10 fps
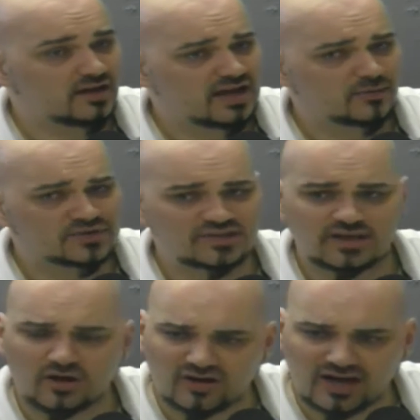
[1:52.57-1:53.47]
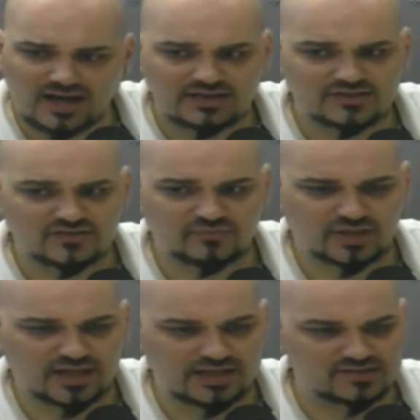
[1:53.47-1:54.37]
and we're seeing all kinds of
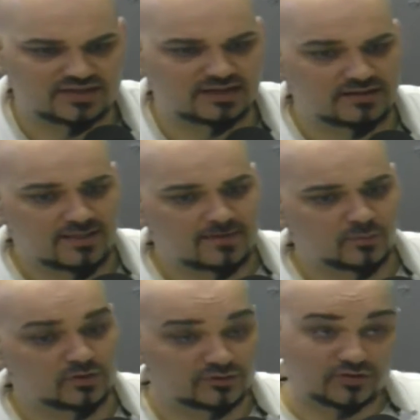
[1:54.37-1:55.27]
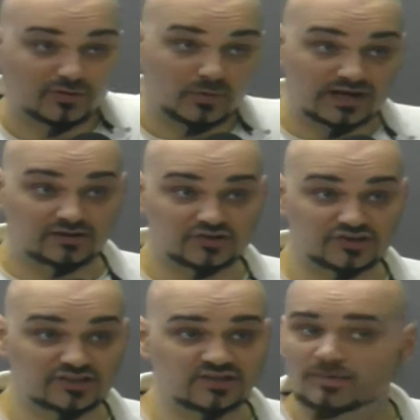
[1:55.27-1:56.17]
plays that during the regular
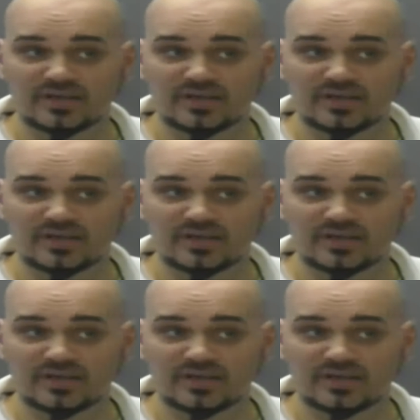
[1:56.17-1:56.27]
season yeah.